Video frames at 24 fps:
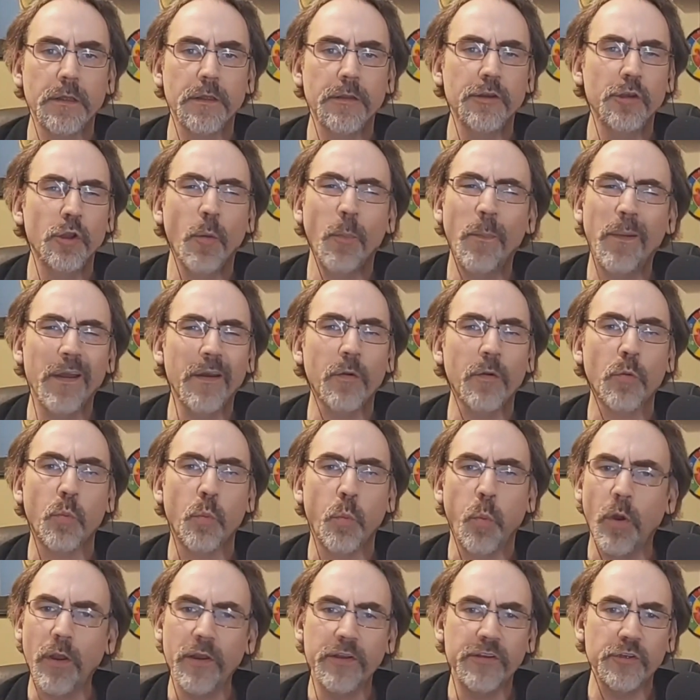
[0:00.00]
No matter
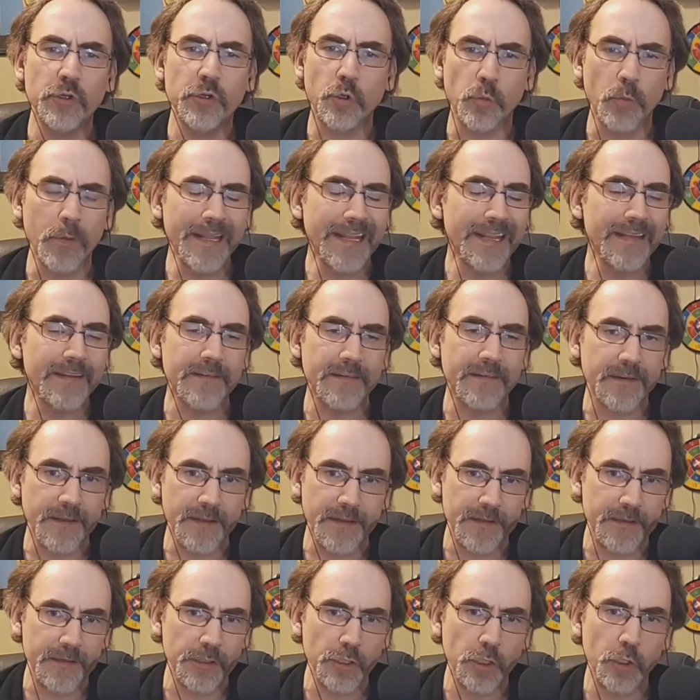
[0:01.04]
what your reason is,
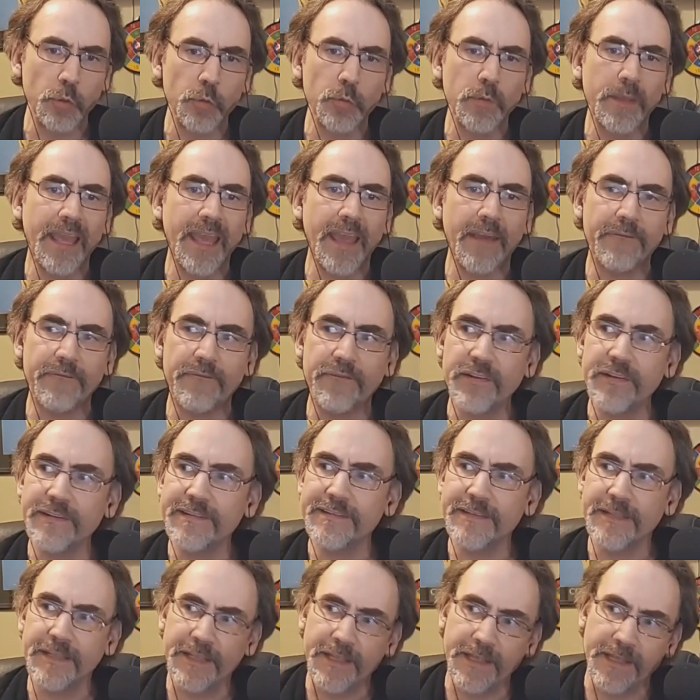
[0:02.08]
you can't
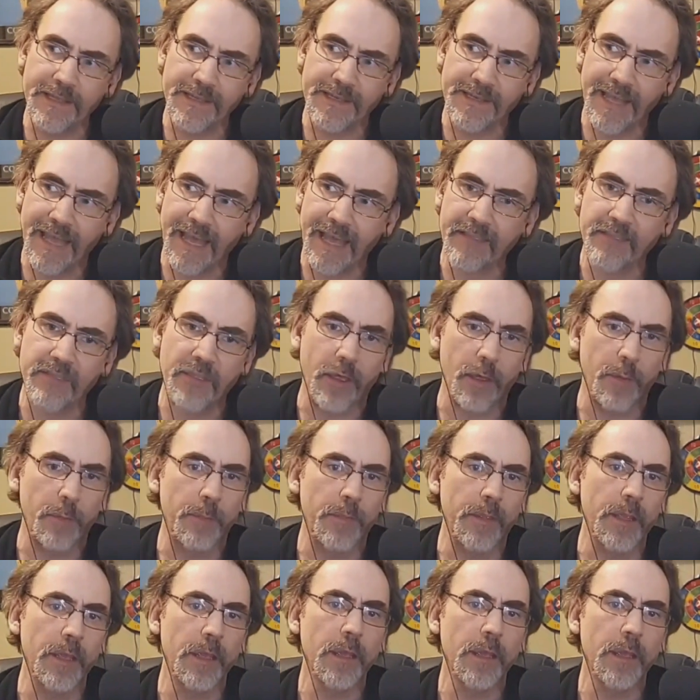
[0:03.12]
physically attack them.